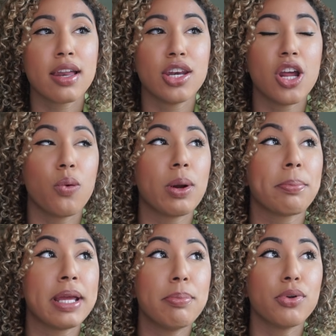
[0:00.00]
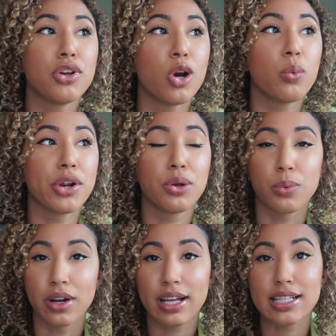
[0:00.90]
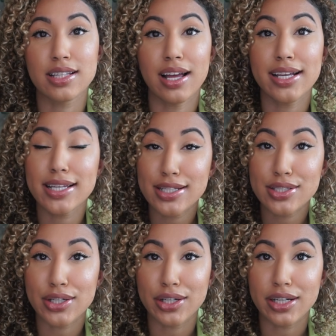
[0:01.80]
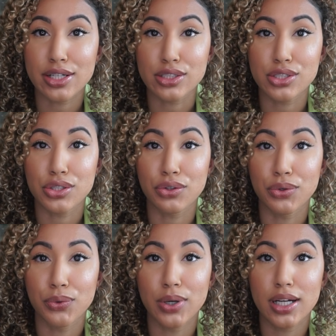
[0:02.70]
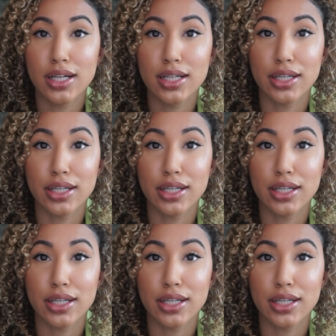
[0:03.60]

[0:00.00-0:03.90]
where people know where you work, it's a lot easier to,